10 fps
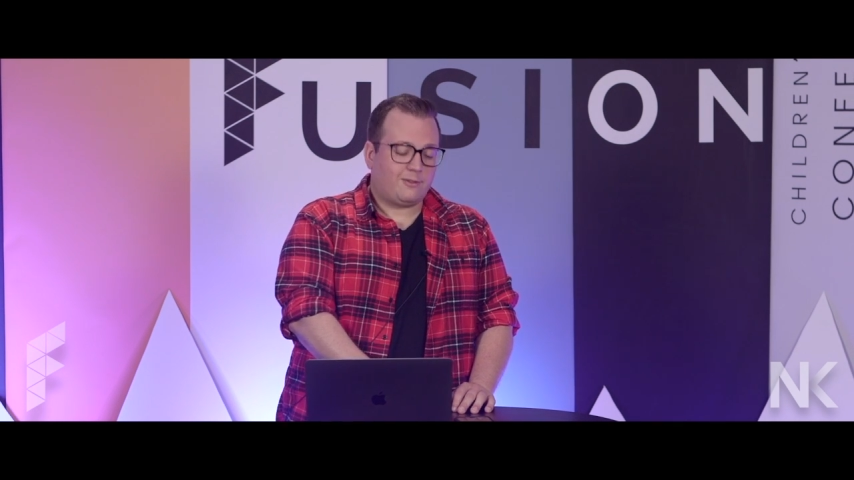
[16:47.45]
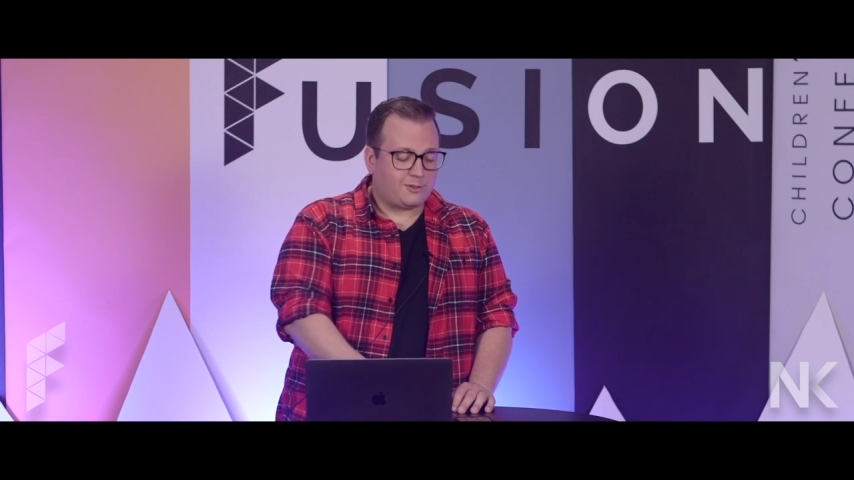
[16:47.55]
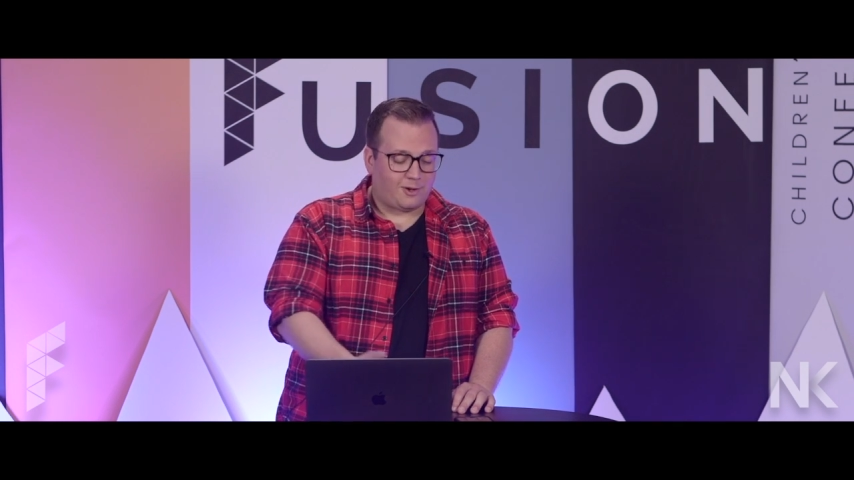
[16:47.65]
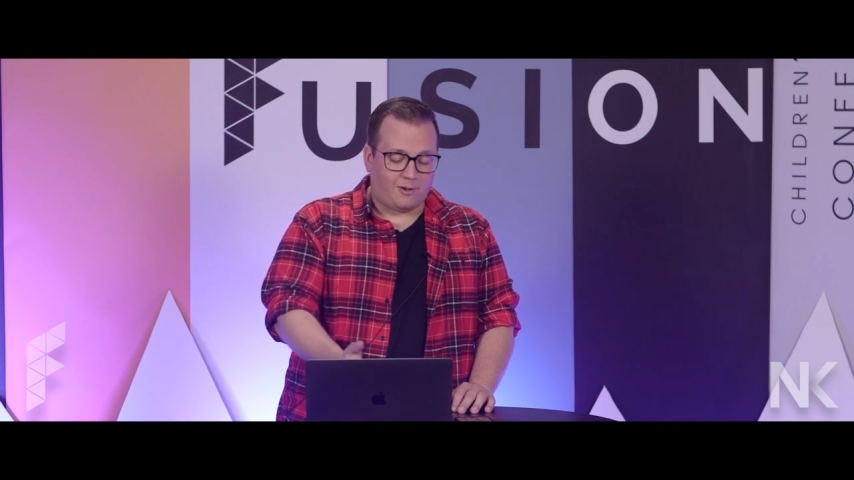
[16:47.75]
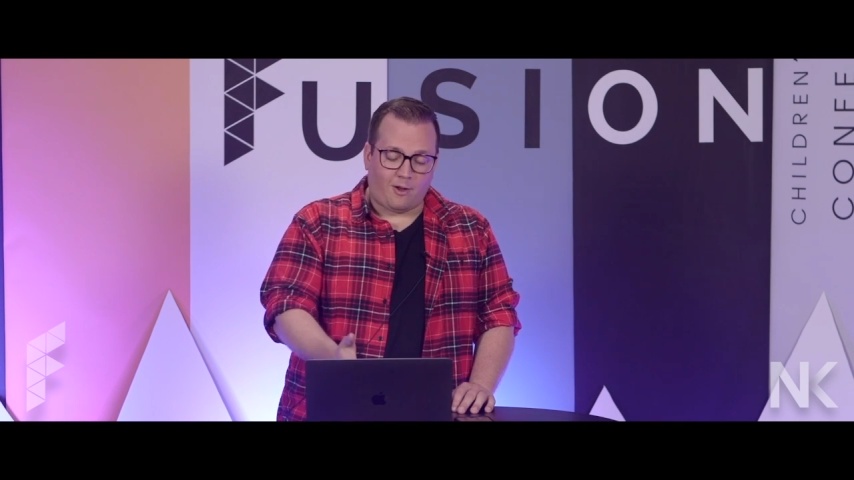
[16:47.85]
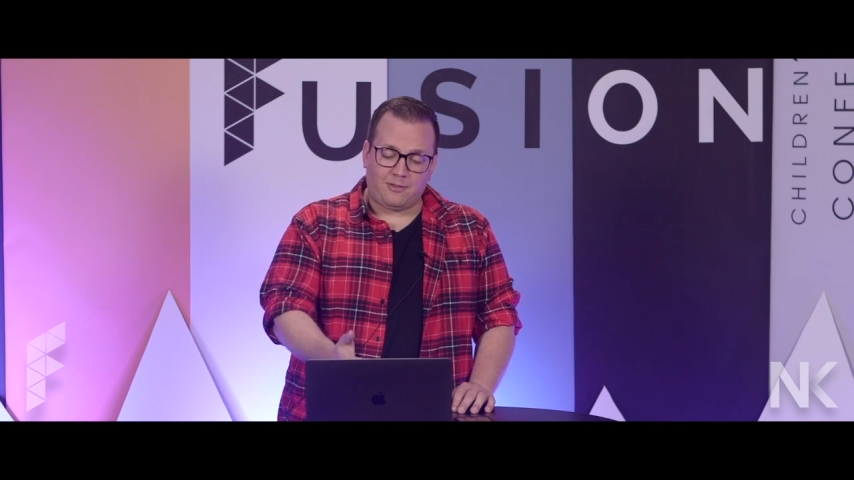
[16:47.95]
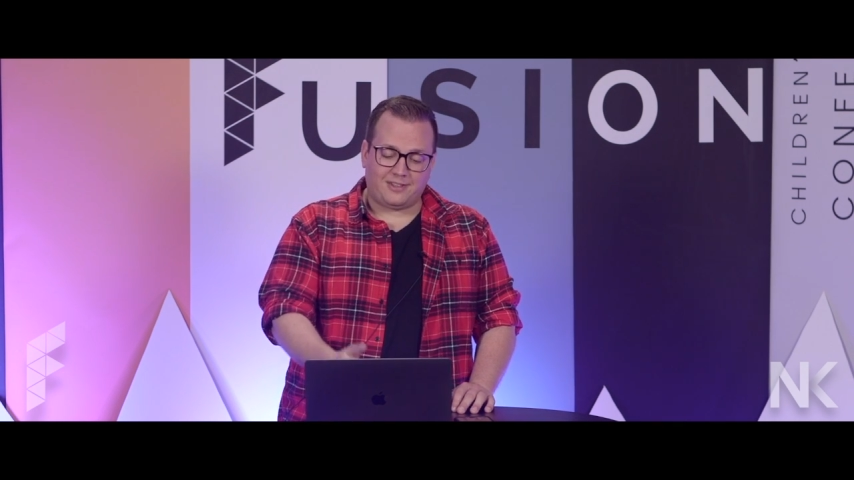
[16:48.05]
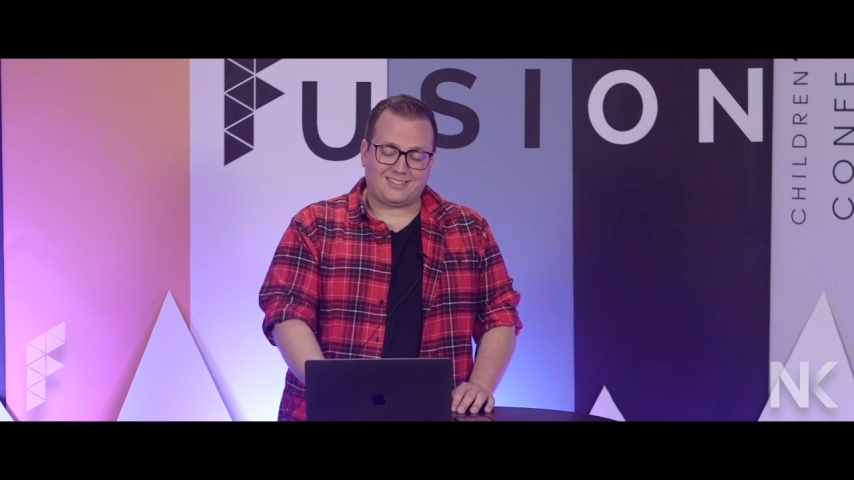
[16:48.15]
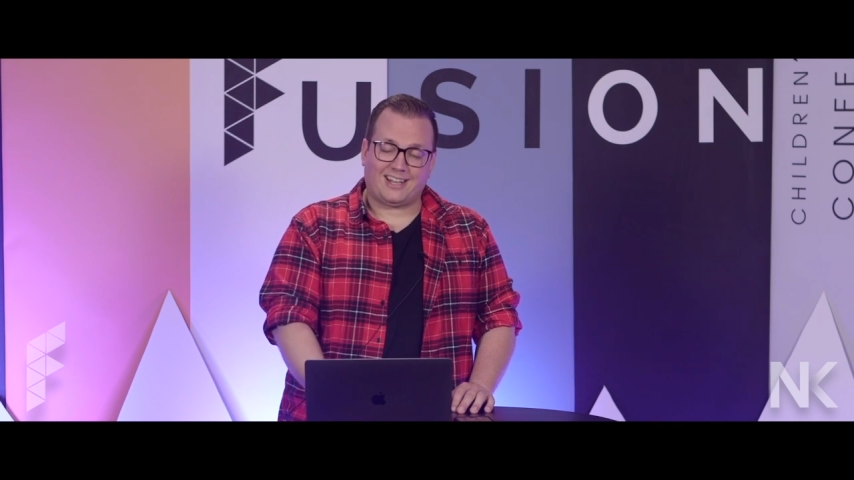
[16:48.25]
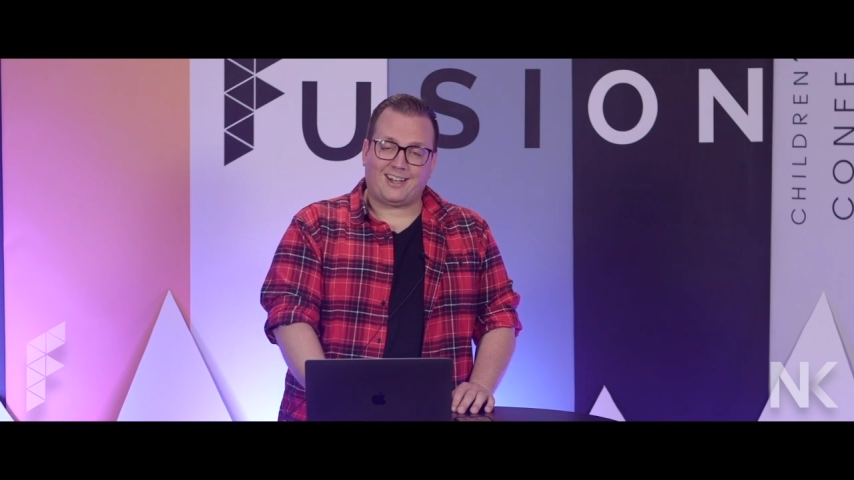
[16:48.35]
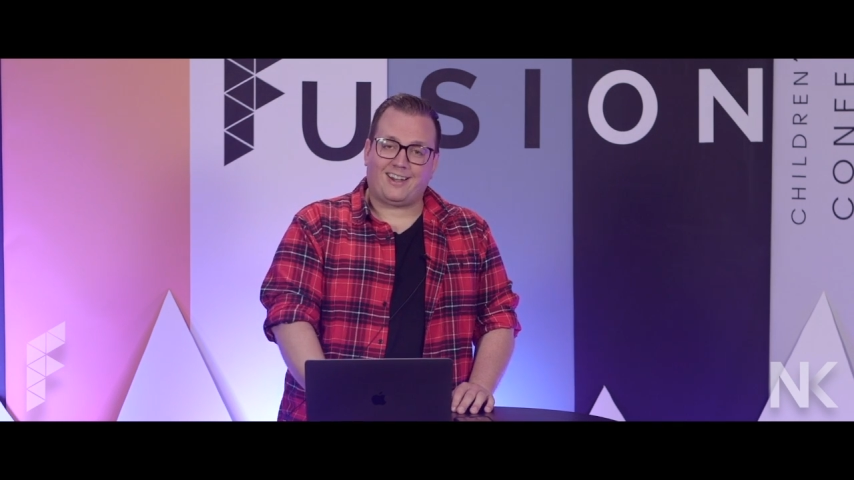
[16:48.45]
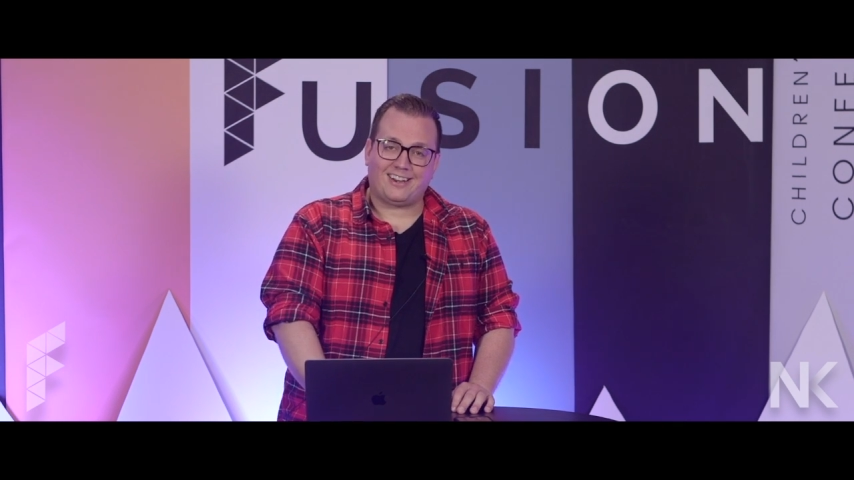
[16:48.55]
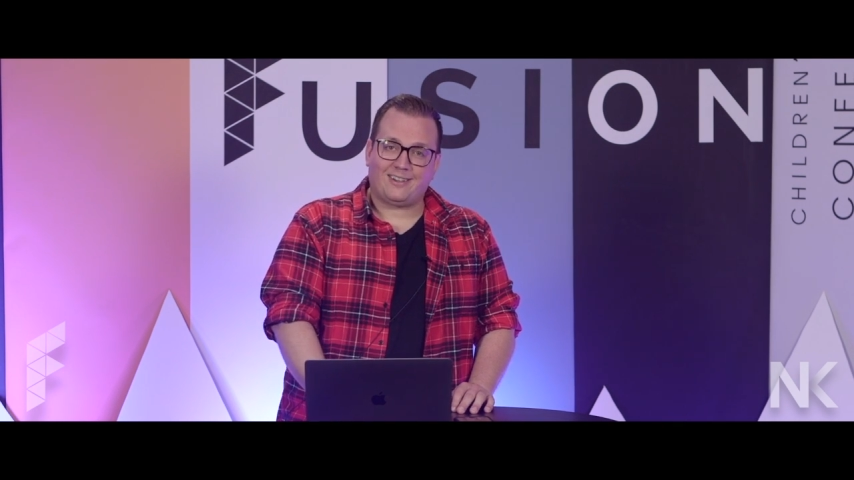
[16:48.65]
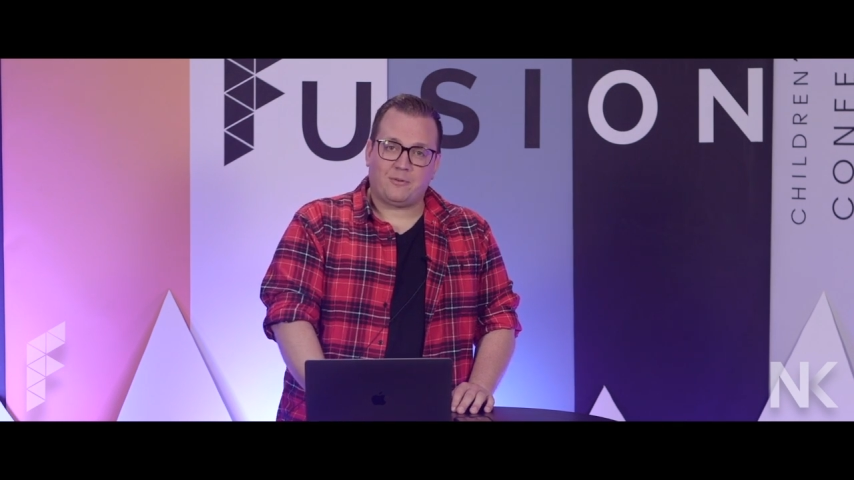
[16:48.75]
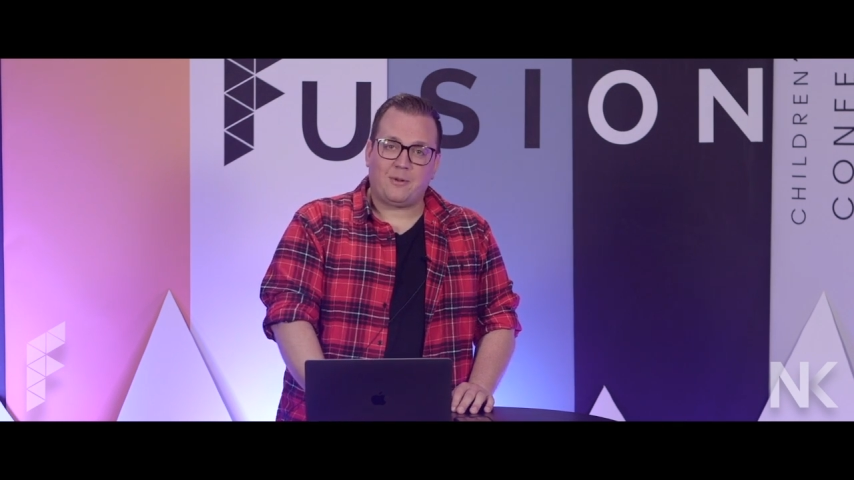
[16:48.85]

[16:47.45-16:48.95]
Those are all, all things that God